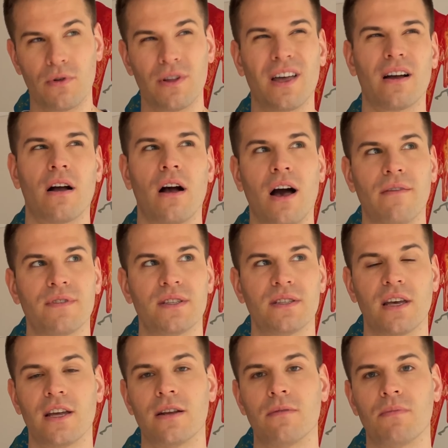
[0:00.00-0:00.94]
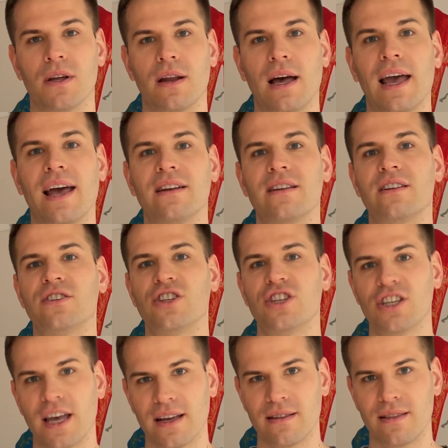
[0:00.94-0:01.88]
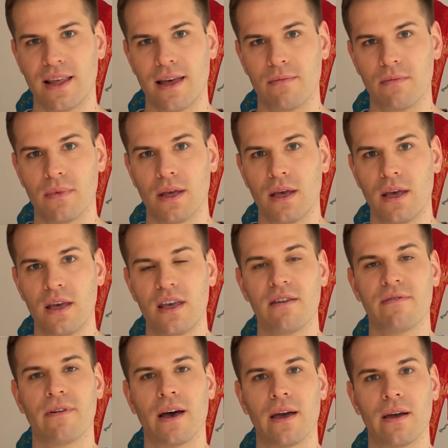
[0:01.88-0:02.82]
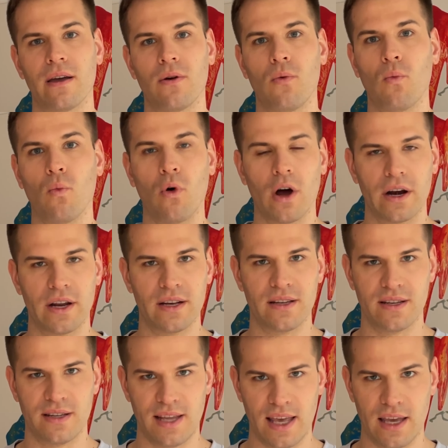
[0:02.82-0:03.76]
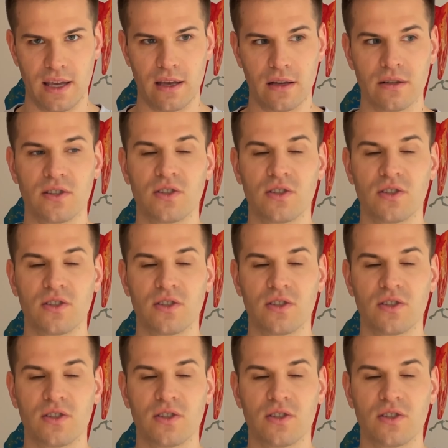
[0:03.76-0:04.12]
well not confiscated, but I had to check them if I wanted to take it.